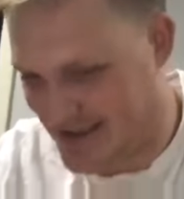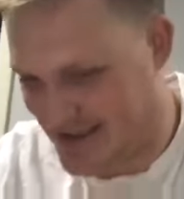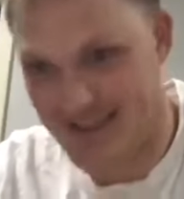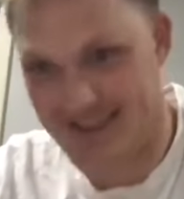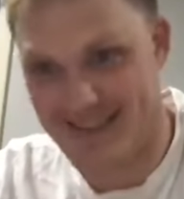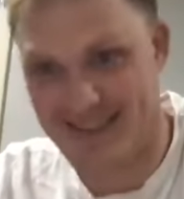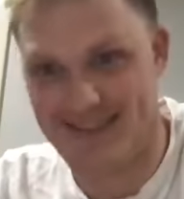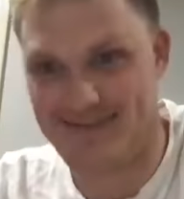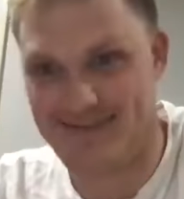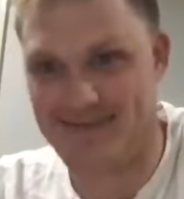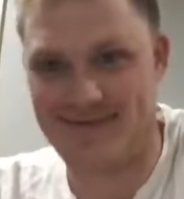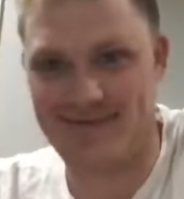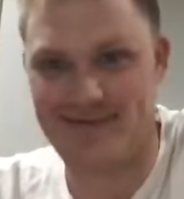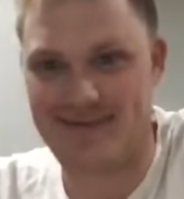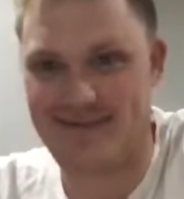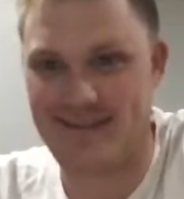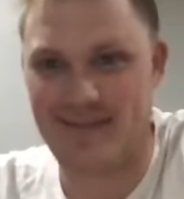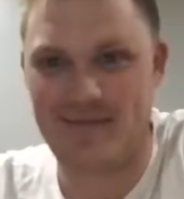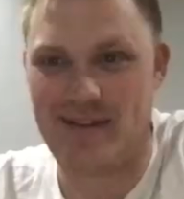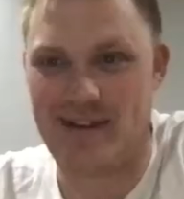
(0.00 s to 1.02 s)
I don't know.
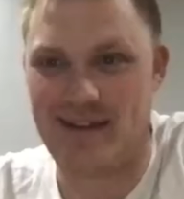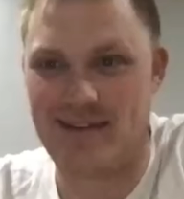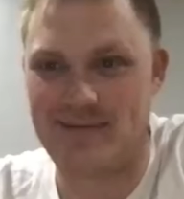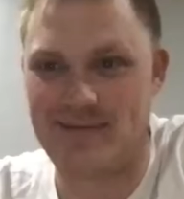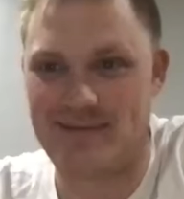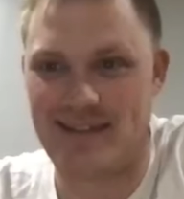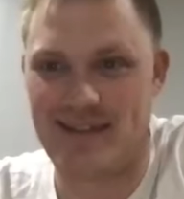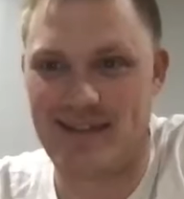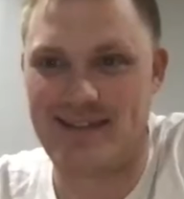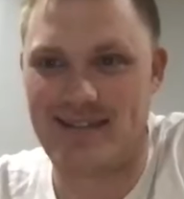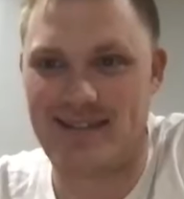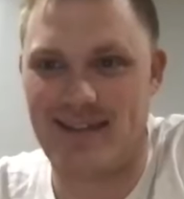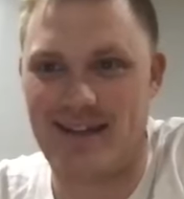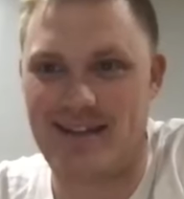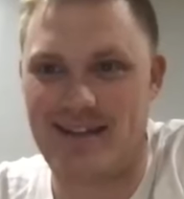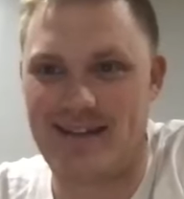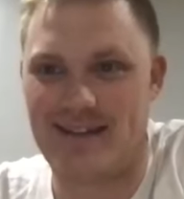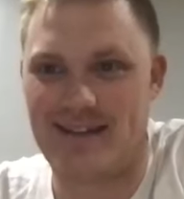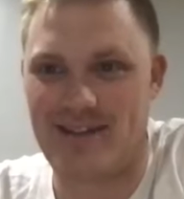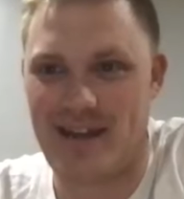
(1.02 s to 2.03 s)
Sometimes
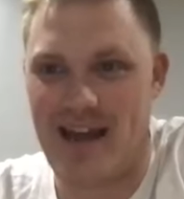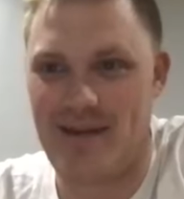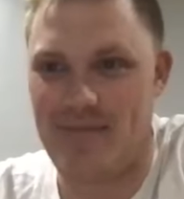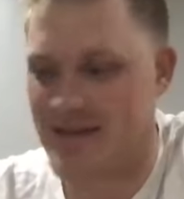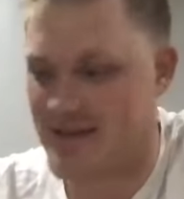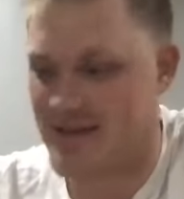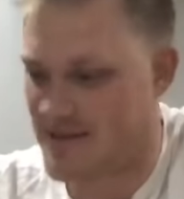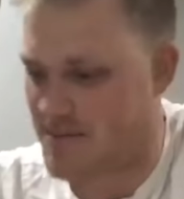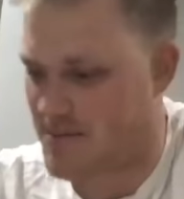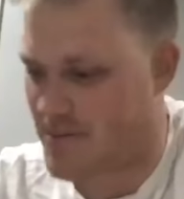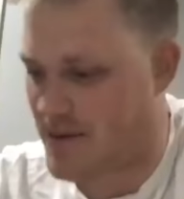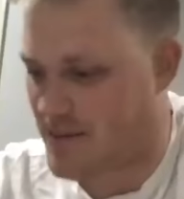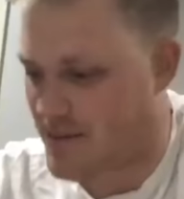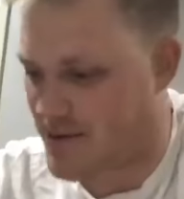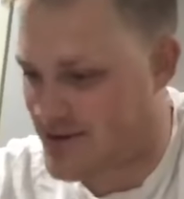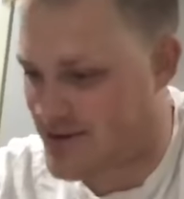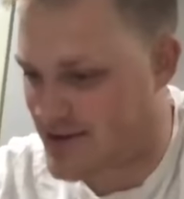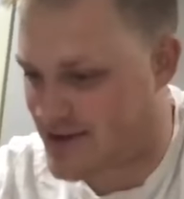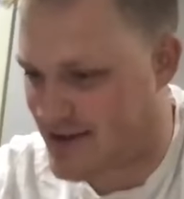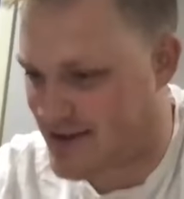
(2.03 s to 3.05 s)
it's a shame that some people
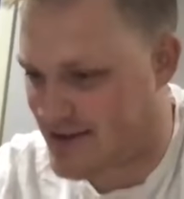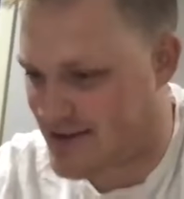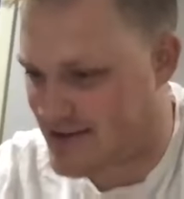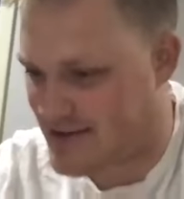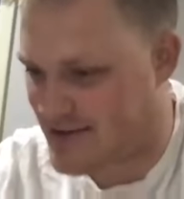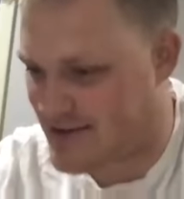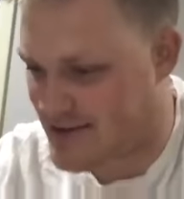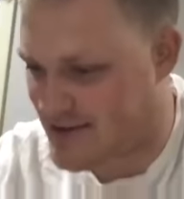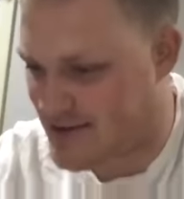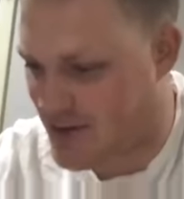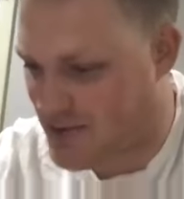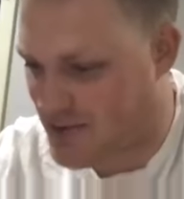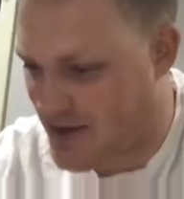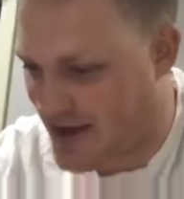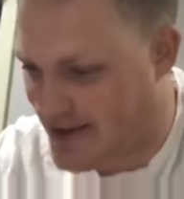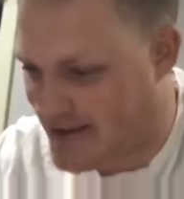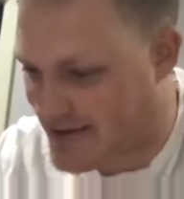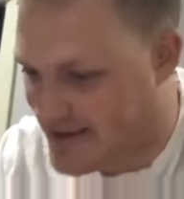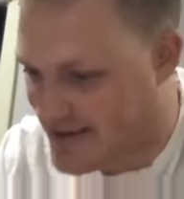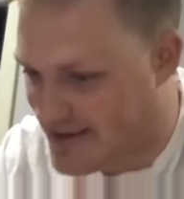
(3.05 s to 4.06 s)
are just so
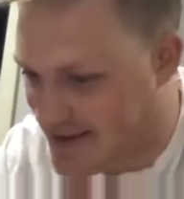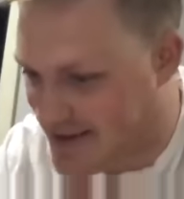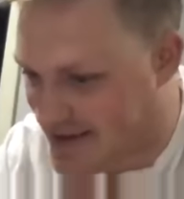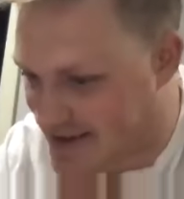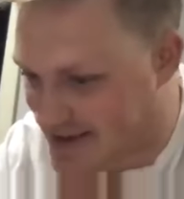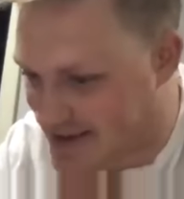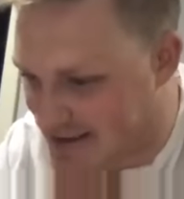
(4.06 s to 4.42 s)
talented.